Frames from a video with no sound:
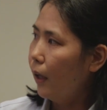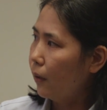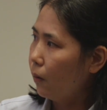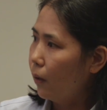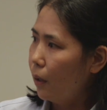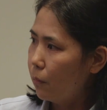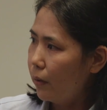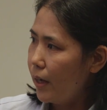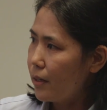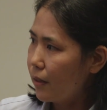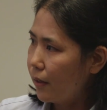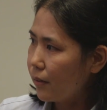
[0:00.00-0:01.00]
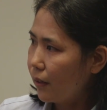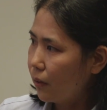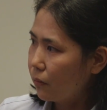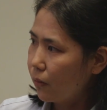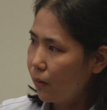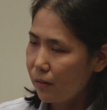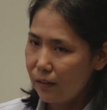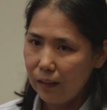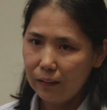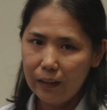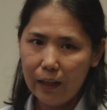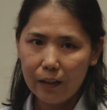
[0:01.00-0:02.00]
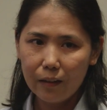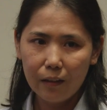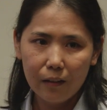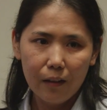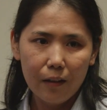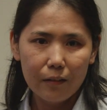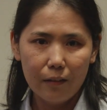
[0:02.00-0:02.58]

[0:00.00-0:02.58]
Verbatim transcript: and the collaborators. And of course, I'd like